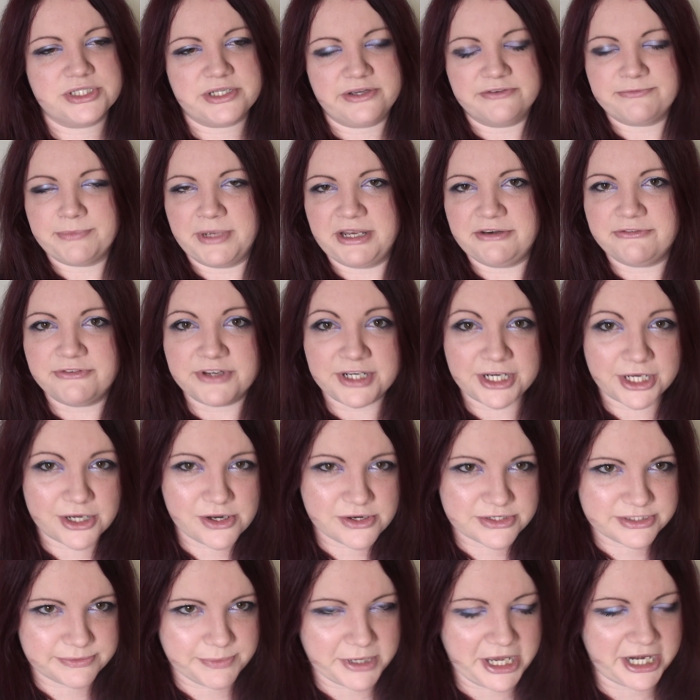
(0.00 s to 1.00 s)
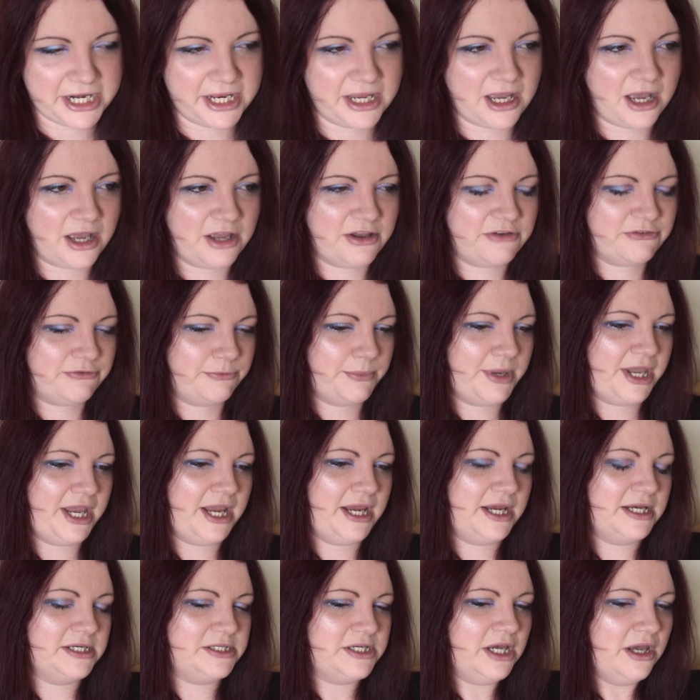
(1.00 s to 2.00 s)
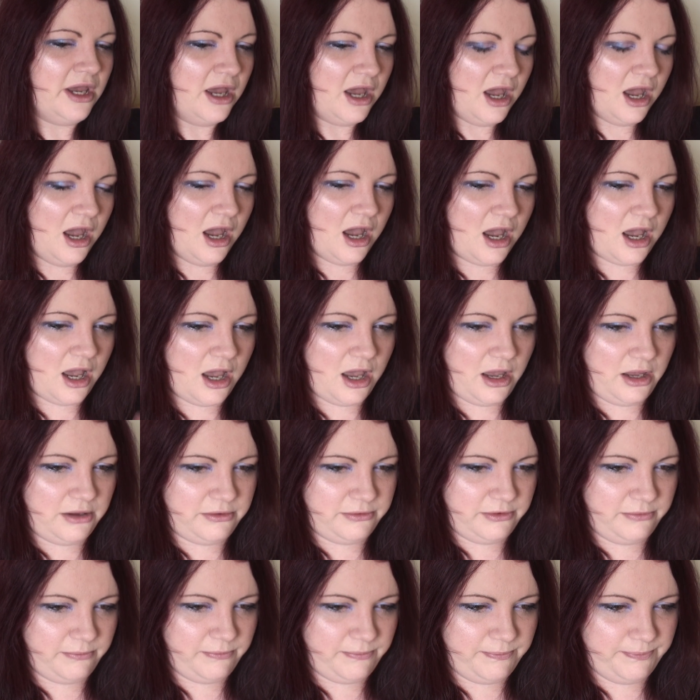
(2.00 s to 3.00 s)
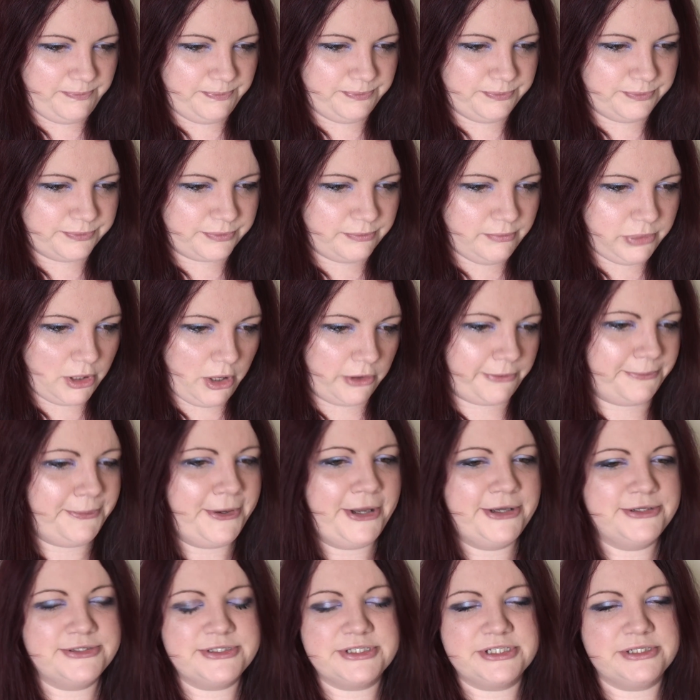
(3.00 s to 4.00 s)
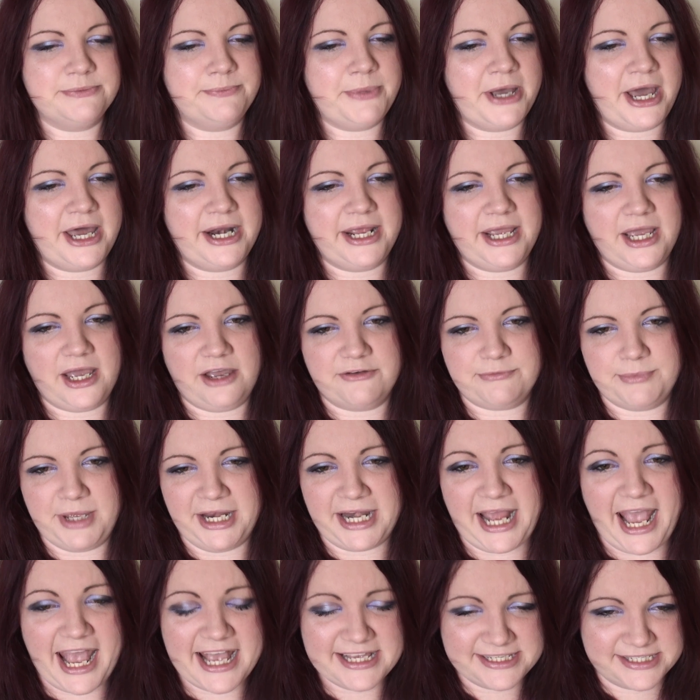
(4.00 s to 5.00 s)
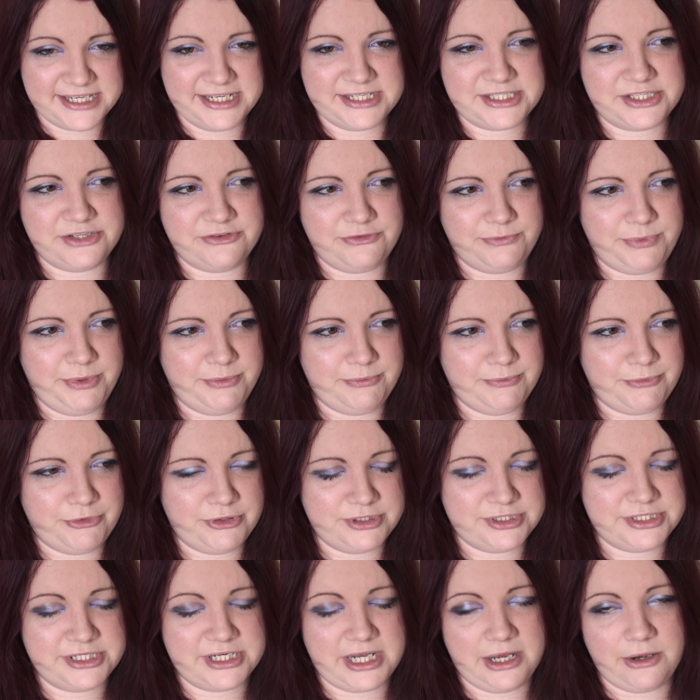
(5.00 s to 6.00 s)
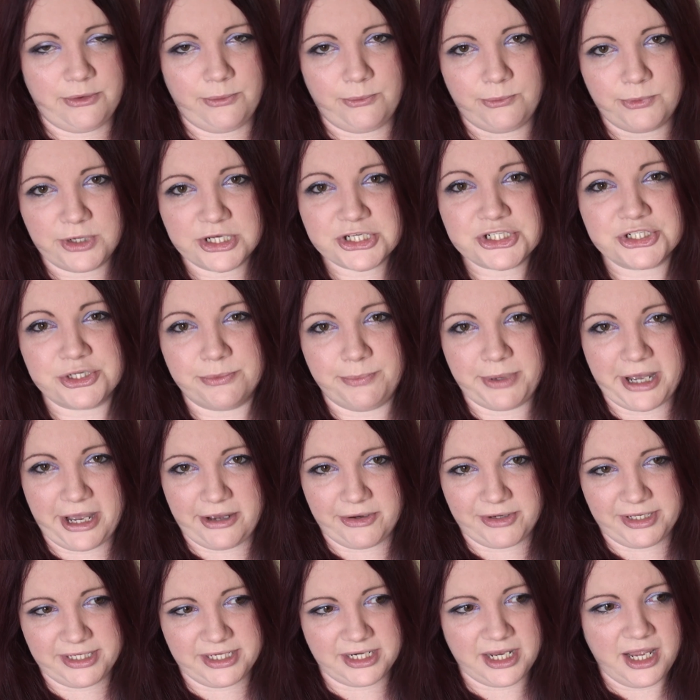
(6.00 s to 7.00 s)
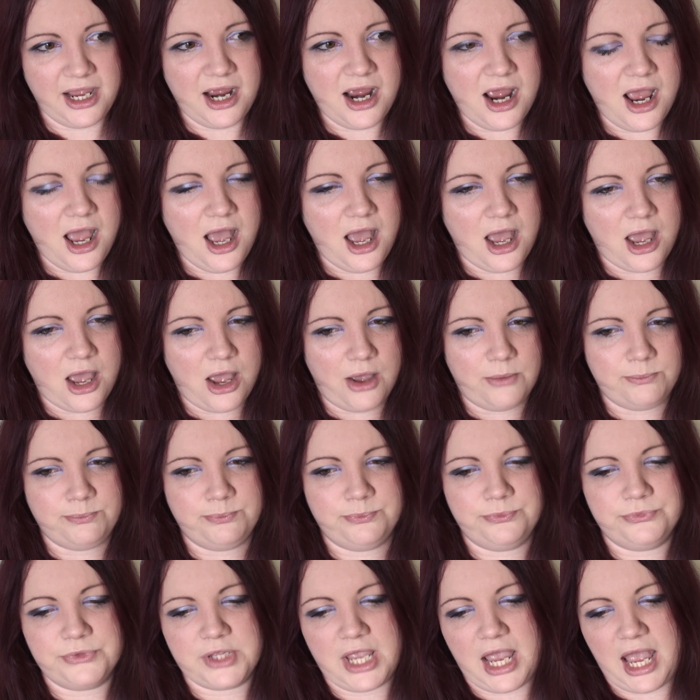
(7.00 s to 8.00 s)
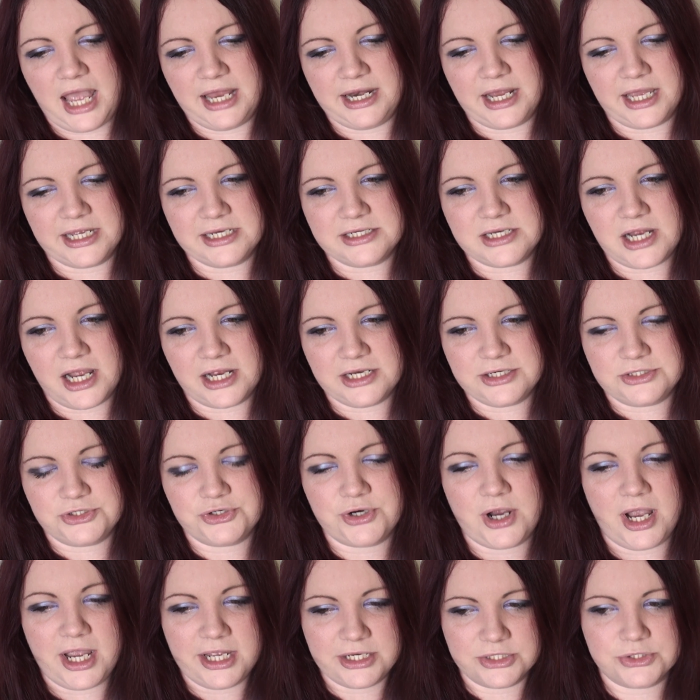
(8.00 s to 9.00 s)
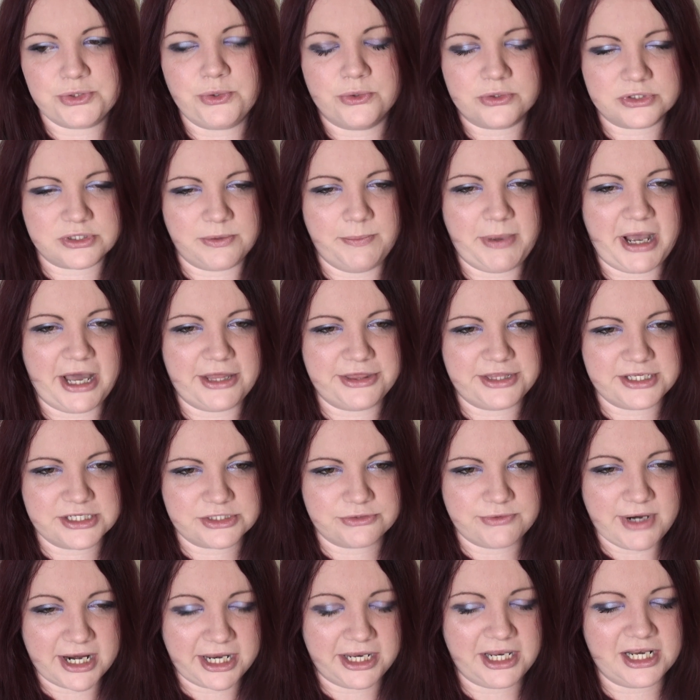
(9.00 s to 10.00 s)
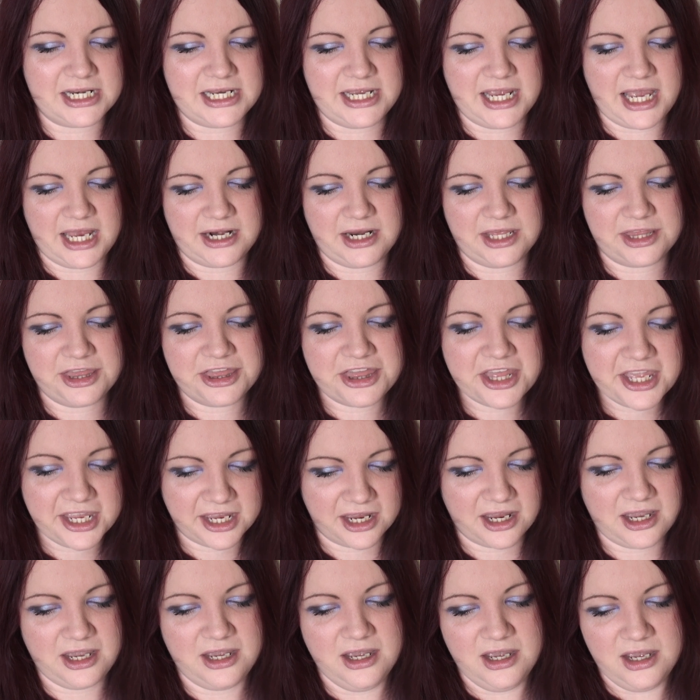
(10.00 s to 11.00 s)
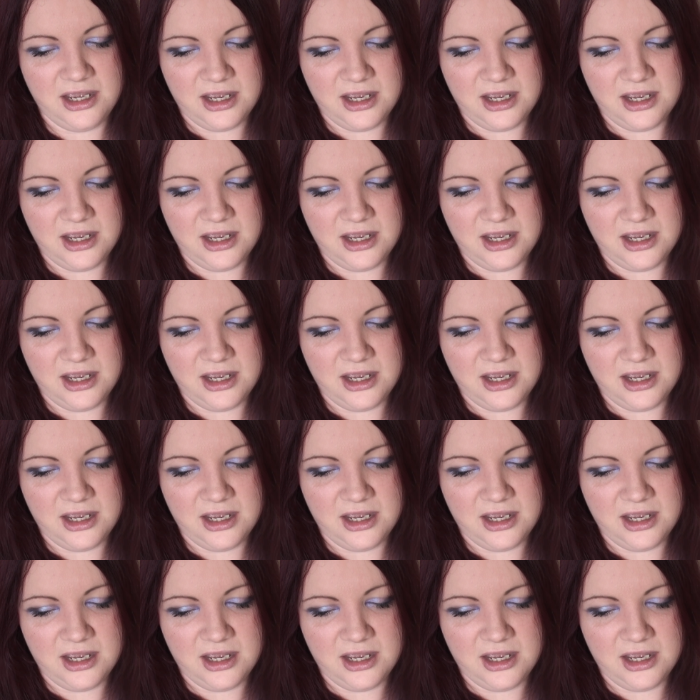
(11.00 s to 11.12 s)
I've made videos about it, I've made blog posts about it, I've made essays that have been printed out on Witch about it, and I try and talk about this regularly, and I think